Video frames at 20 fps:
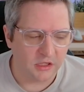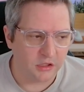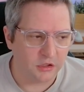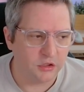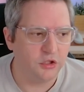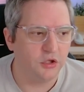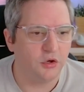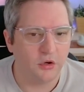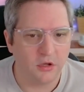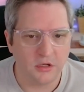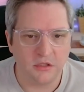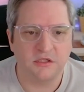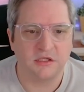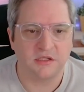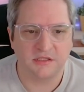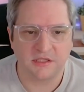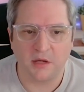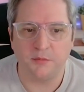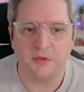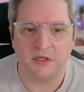to
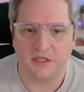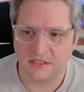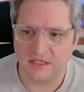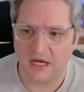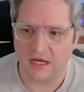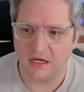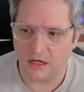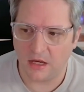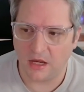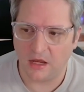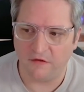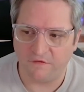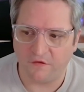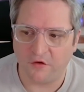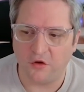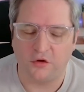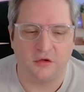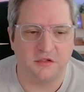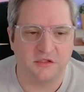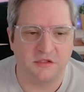some extent have
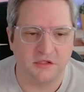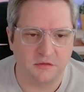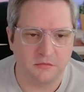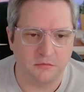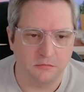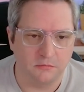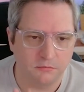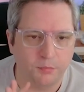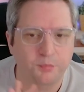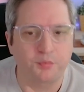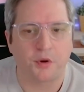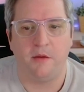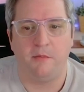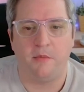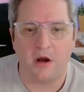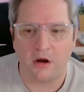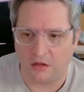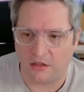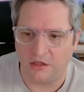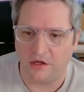focused
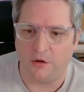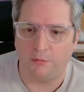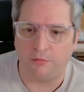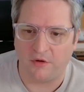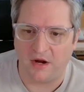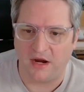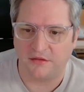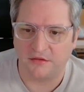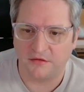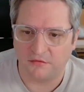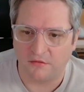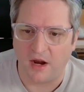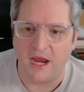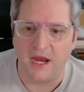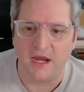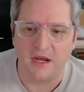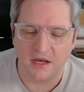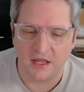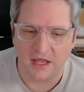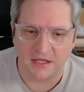primarily on breadth,
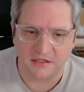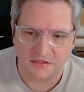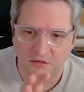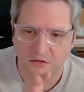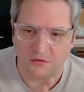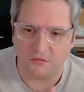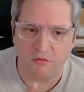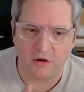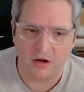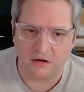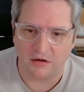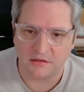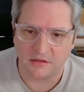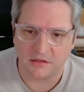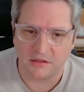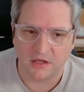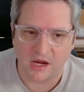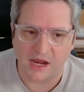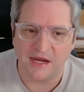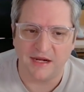right? That's sort of where it
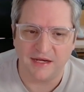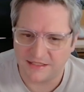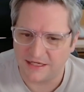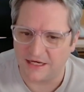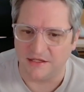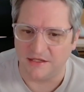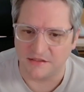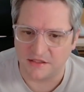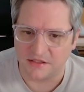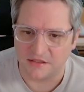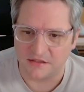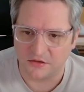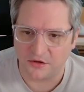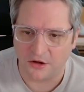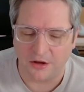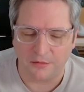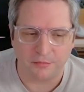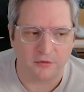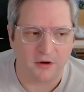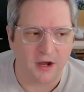kind of tends to
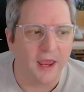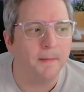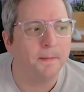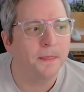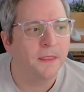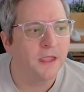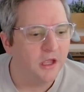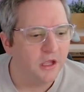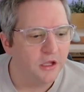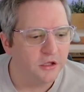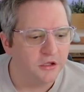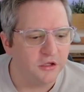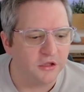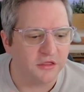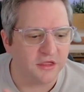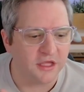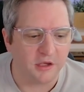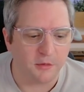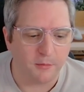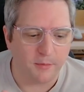stop, right? You
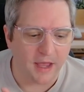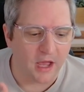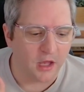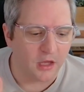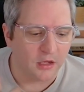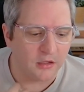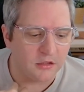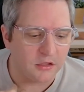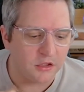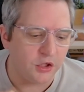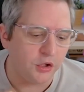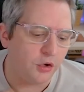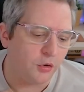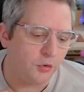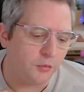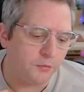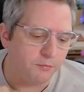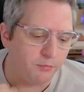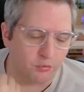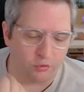think about,
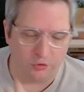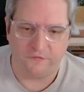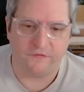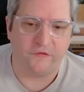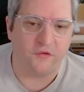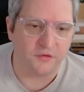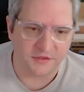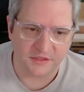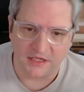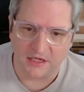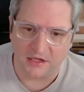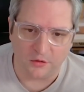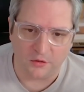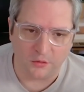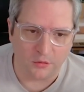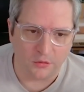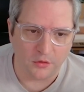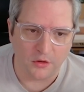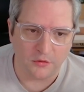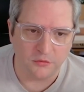brute forcing,
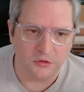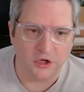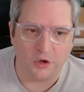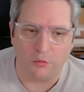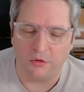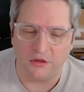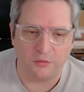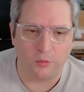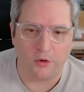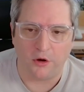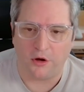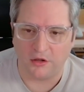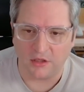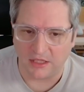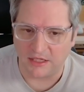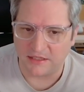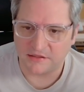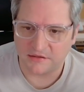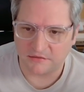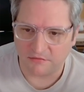with word
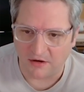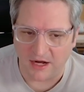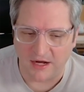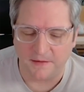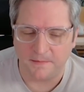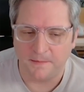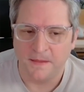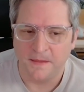lists, right?